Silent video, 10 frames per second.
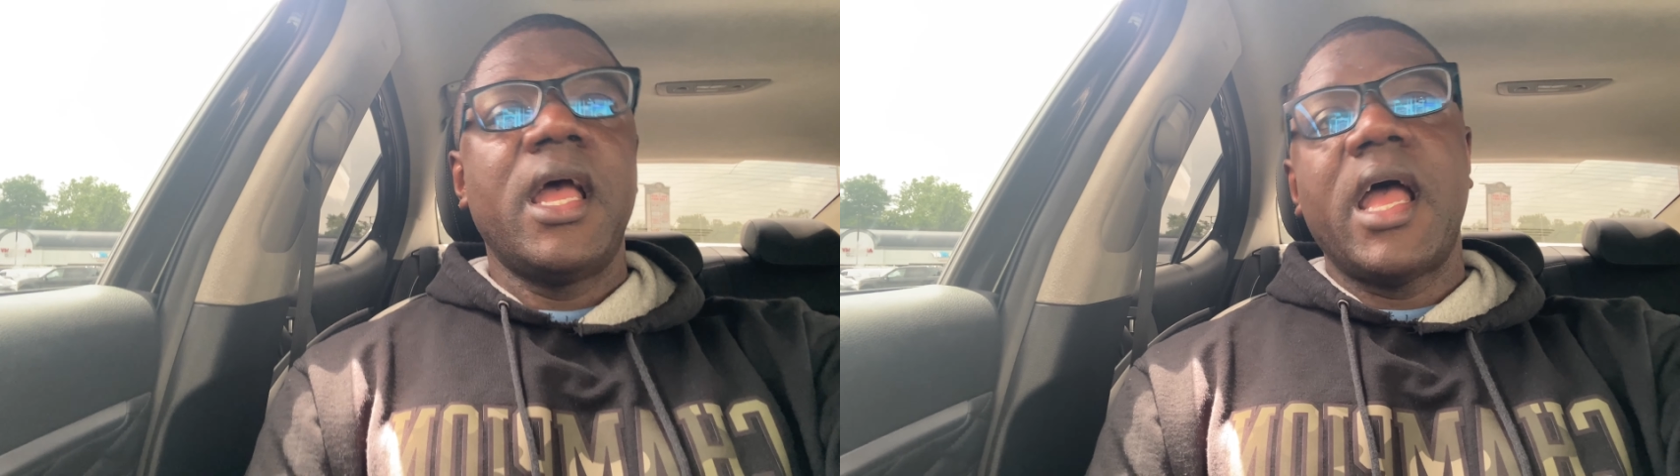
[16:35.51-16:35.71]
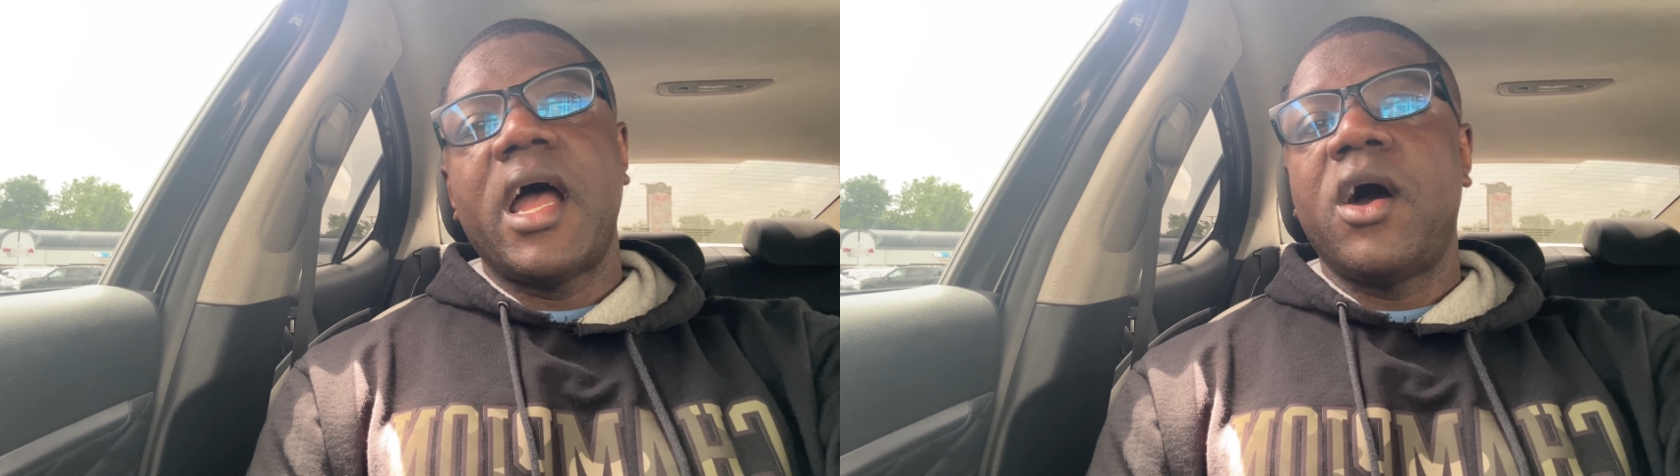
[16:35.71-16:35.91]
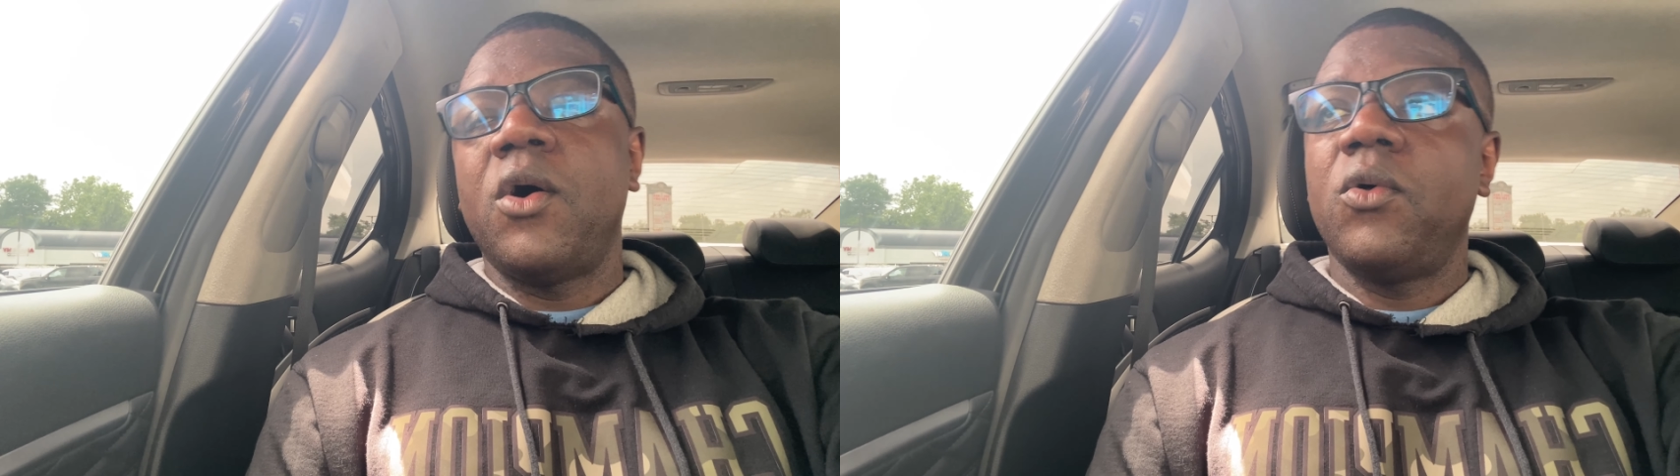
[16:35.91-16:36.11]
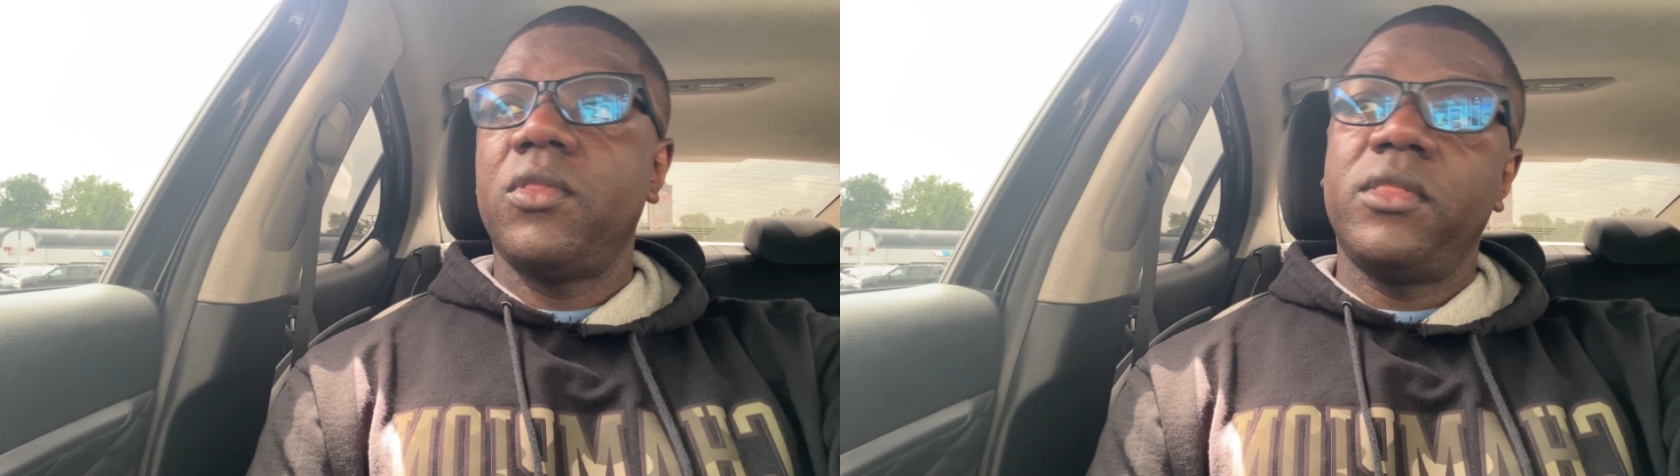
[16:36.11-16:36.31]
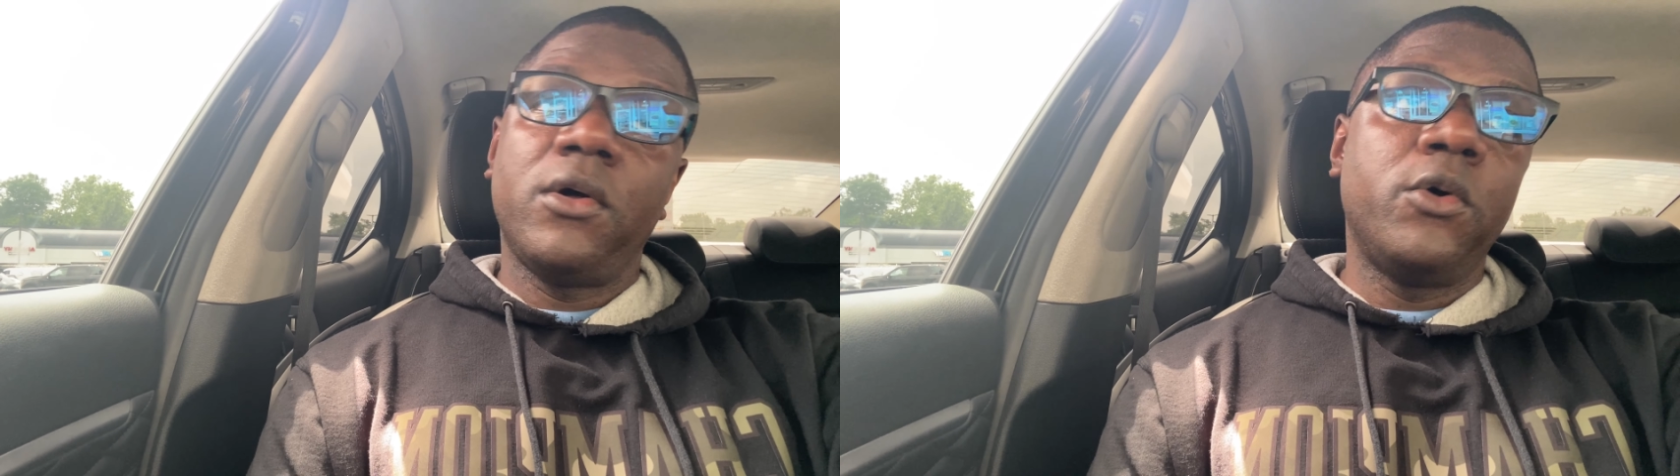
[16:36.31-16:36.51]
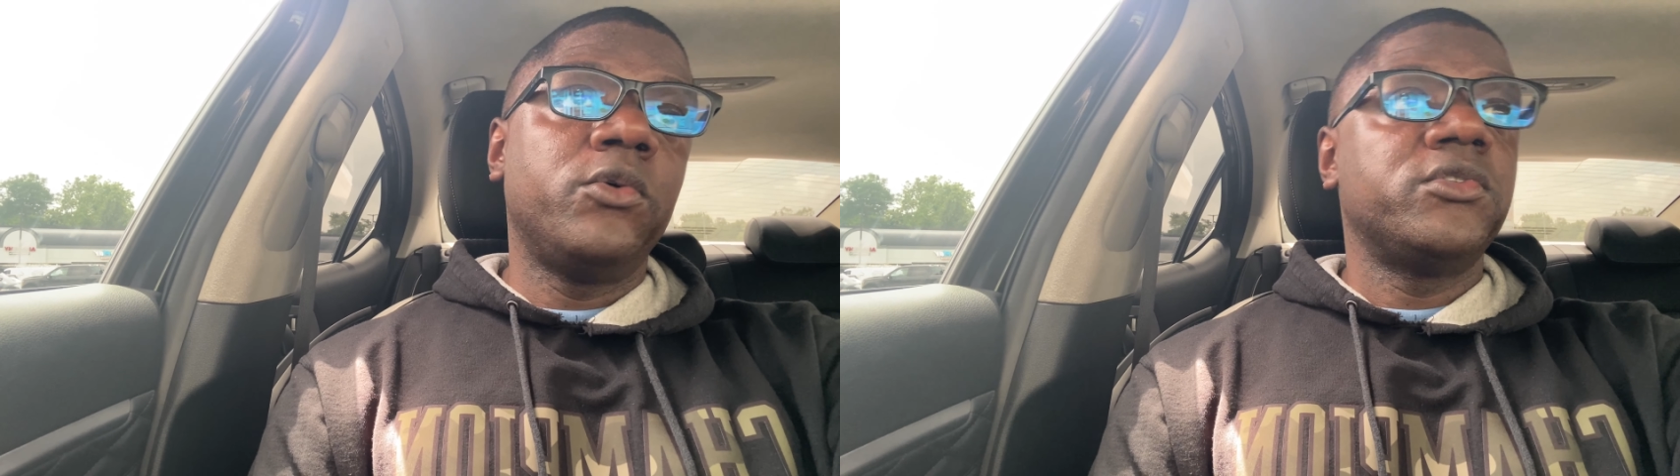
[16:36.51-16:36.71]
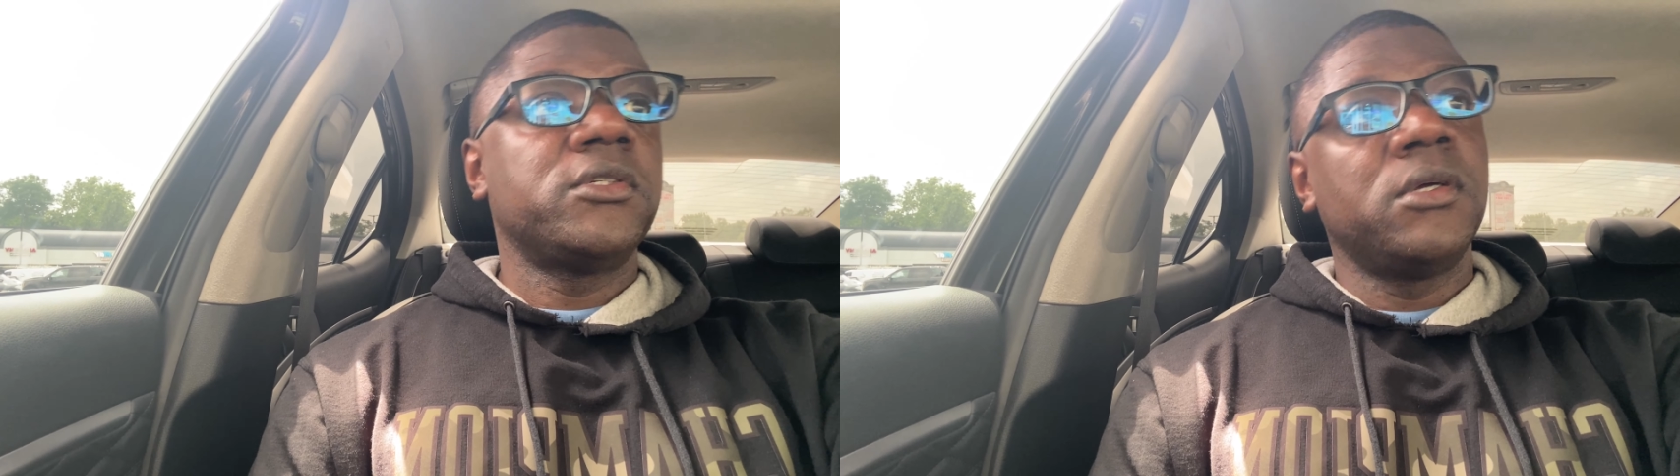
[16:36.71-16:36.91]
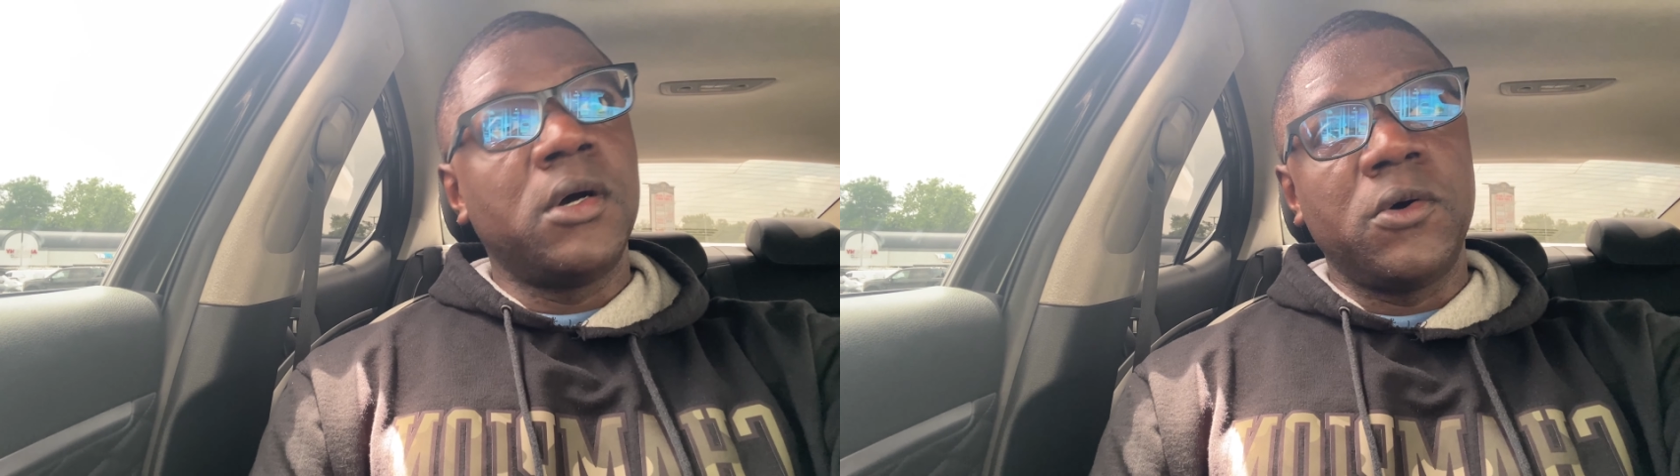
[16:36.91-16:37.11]
how those
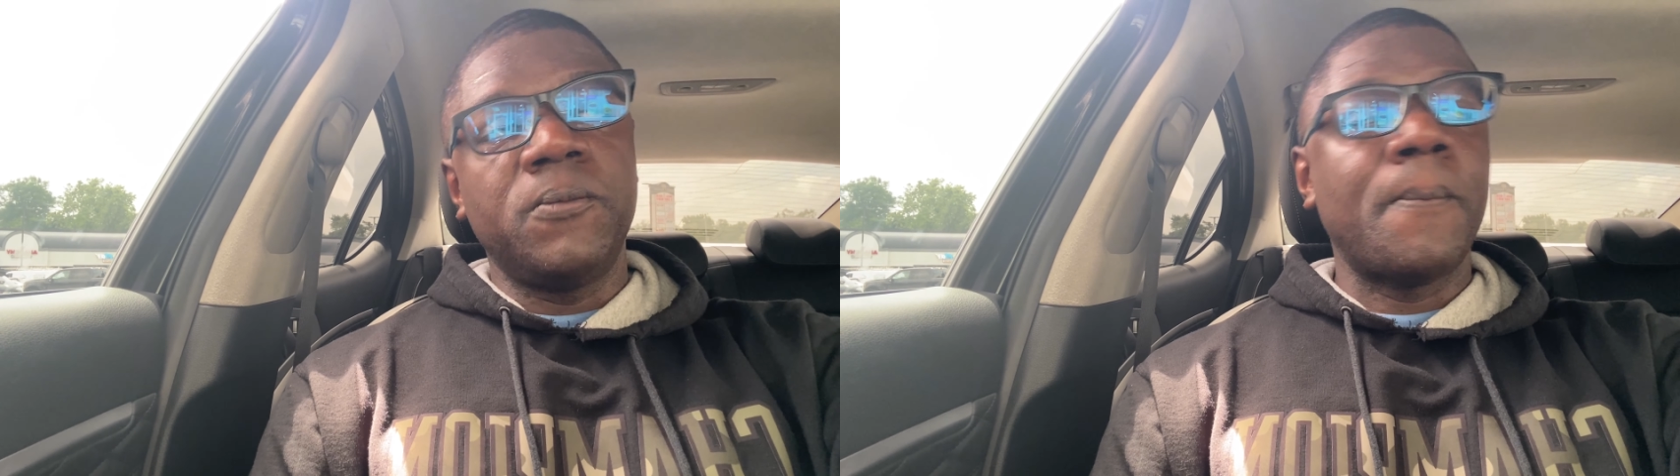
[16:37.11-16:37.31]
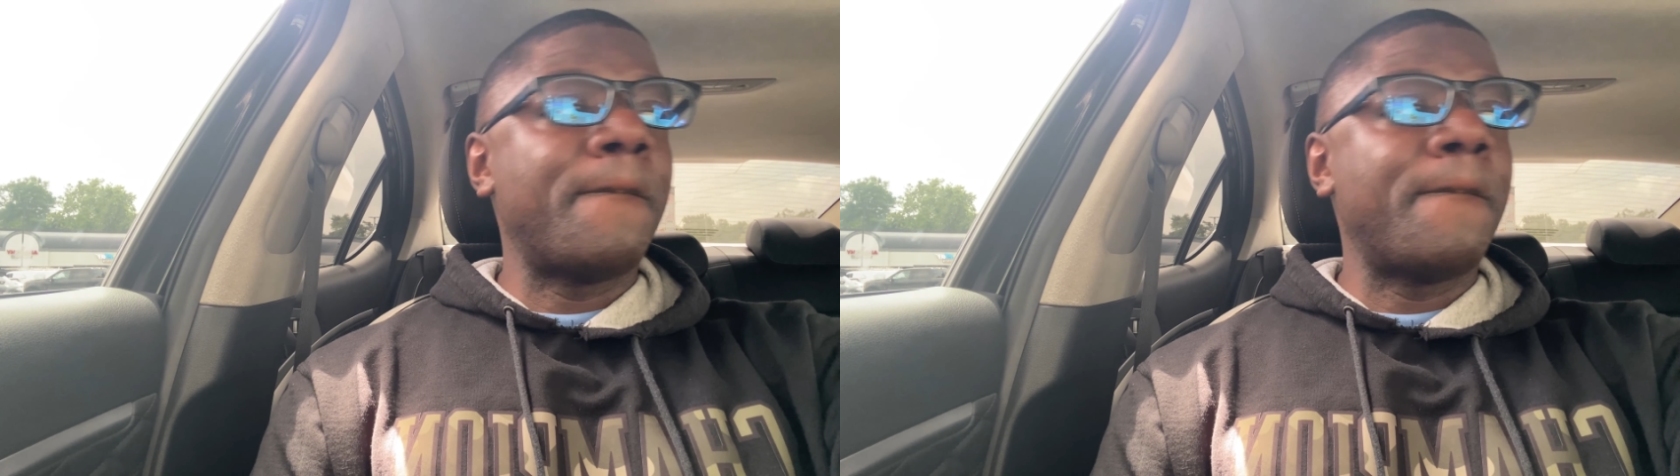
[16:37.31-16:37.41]
go.